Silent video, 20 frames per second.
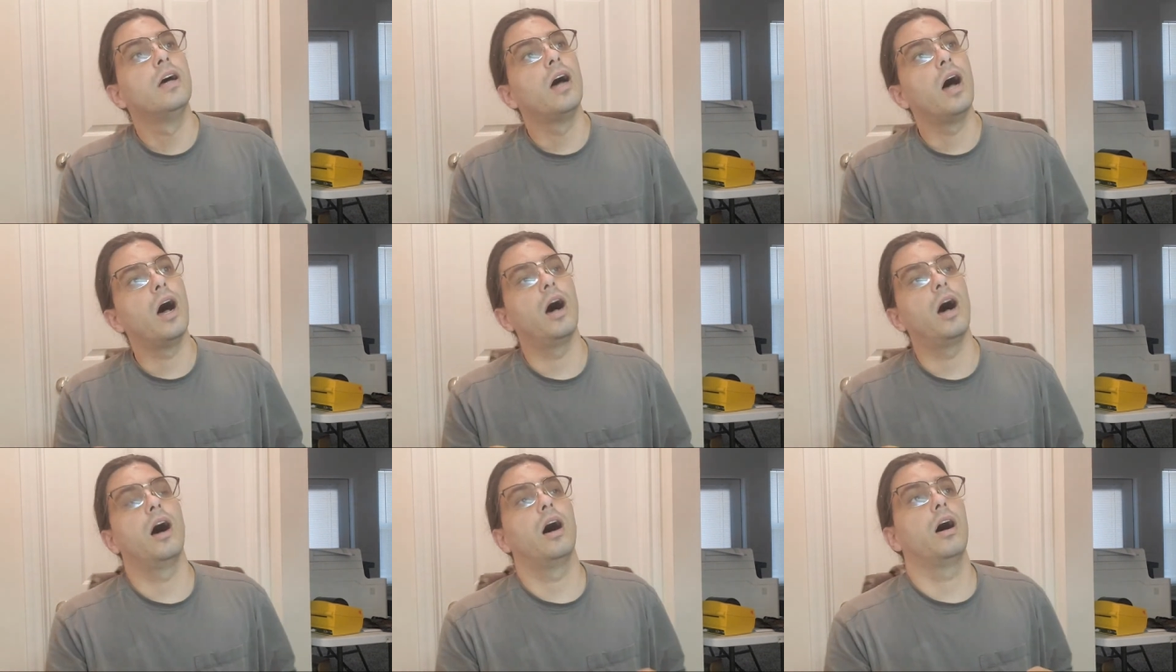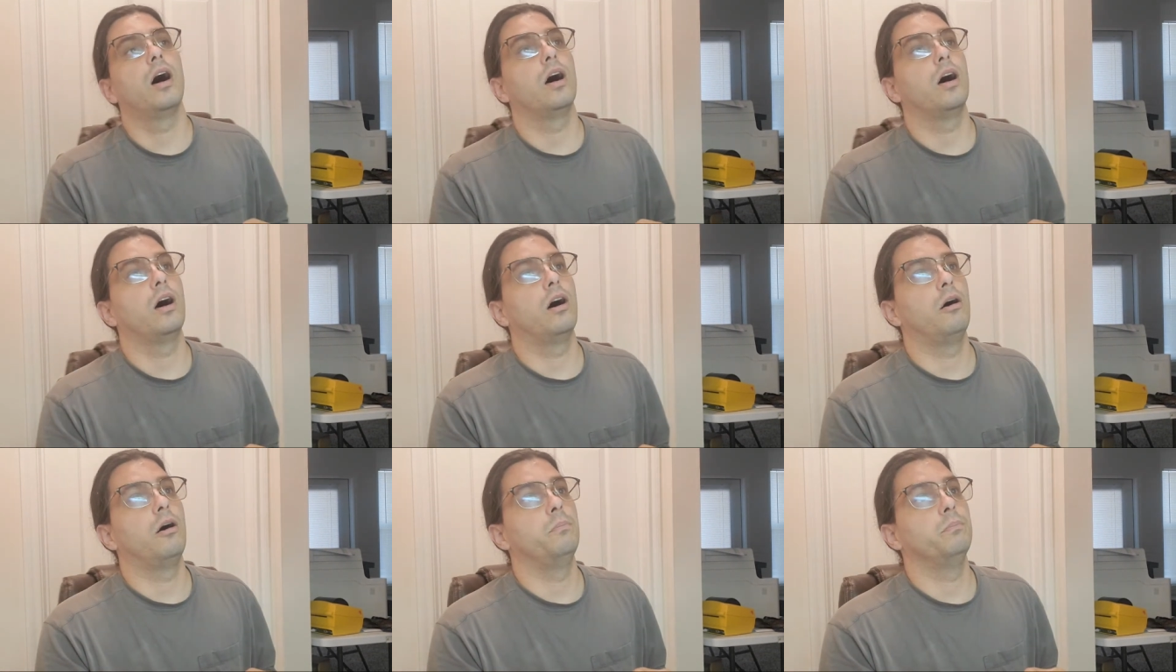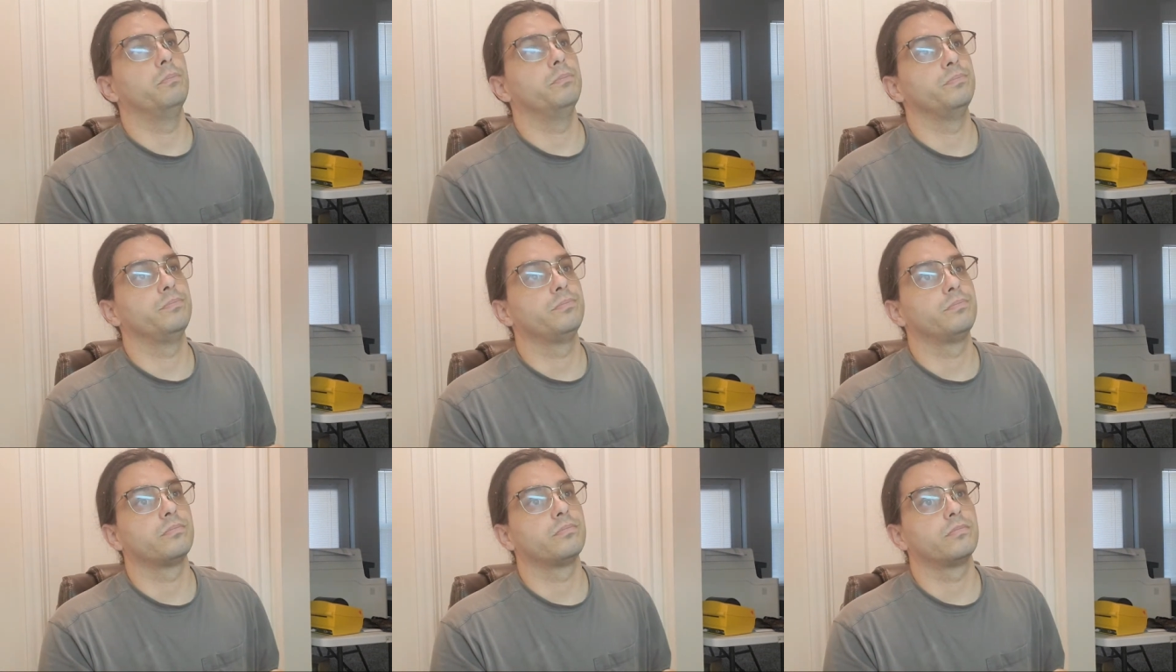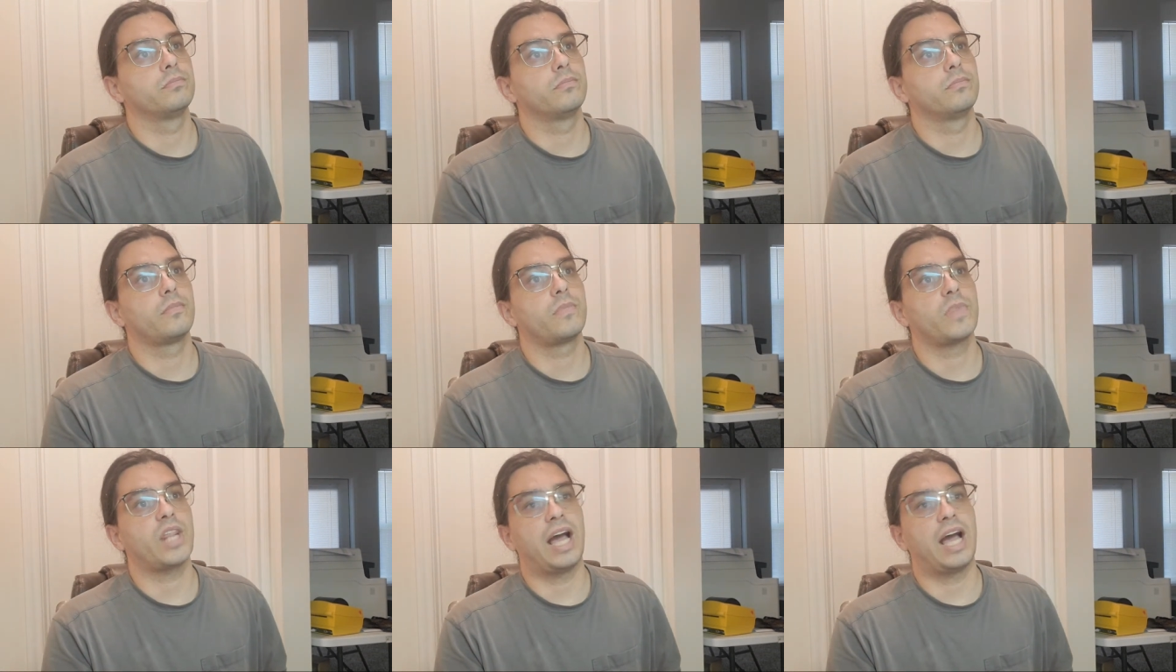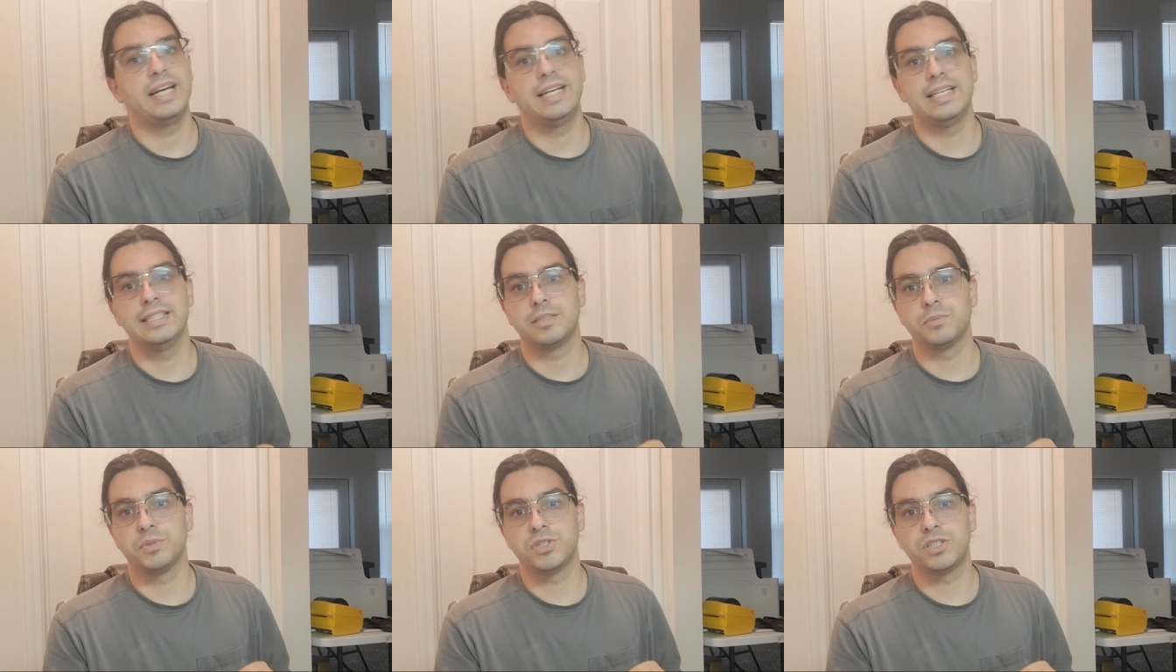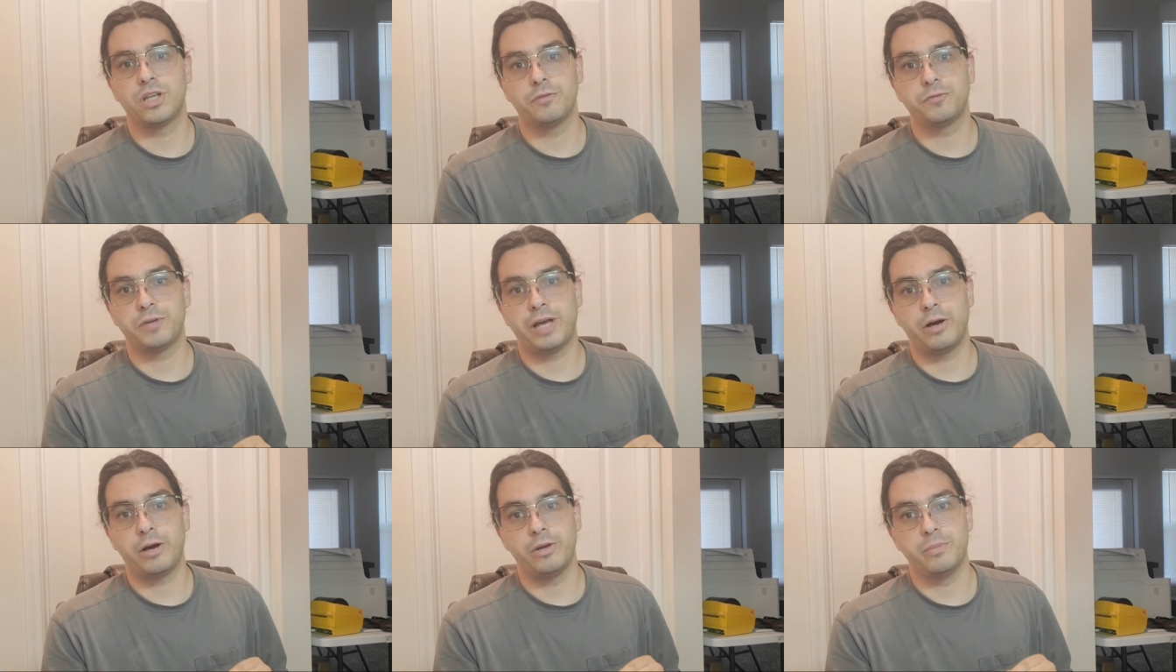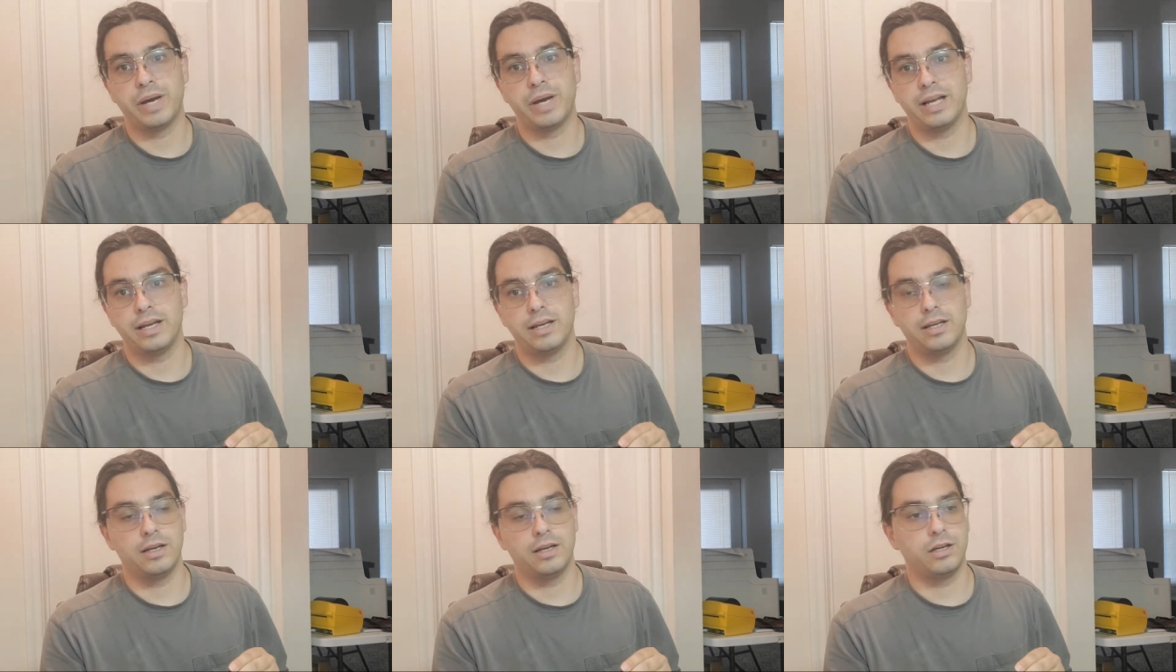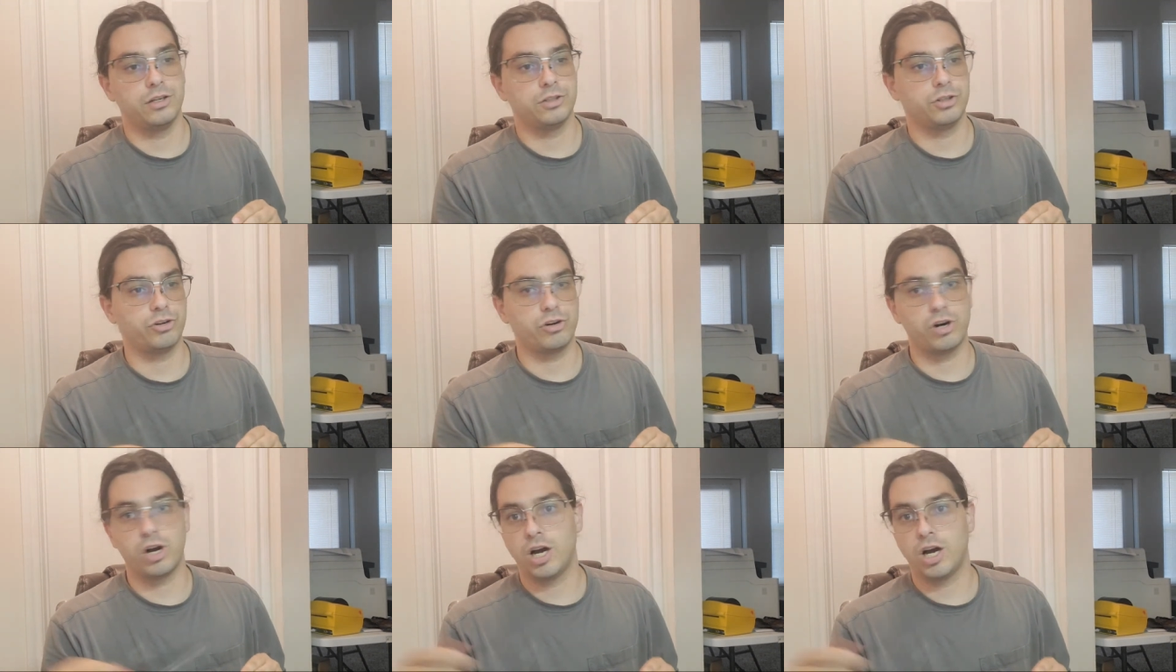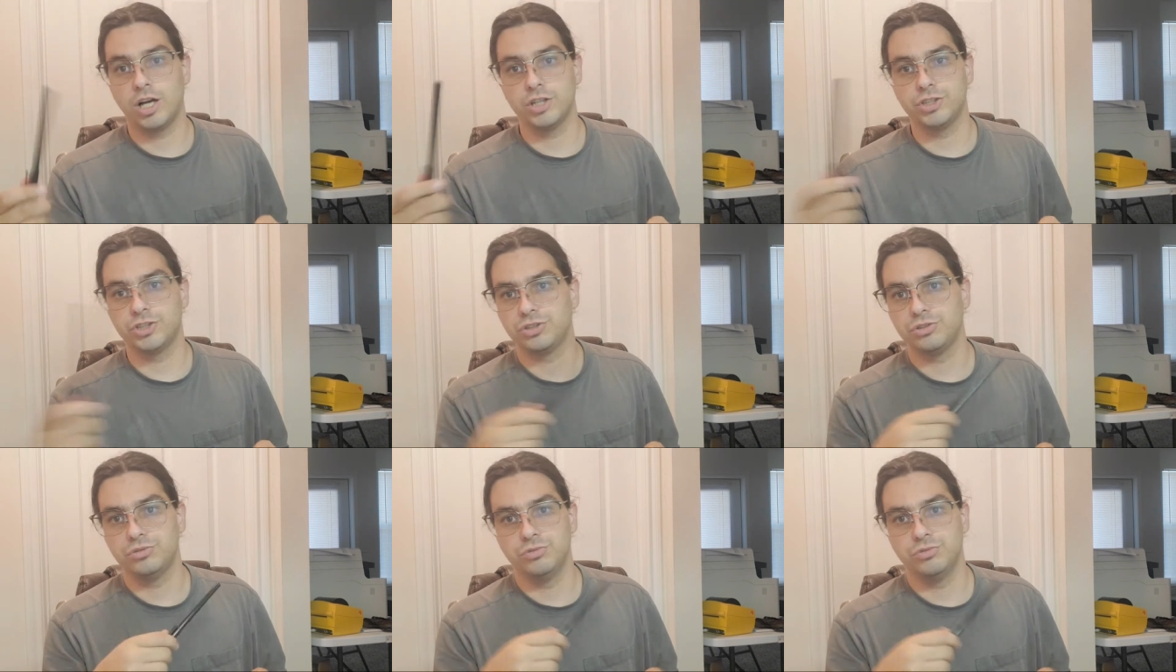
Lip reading: I did some stuff out in my garage.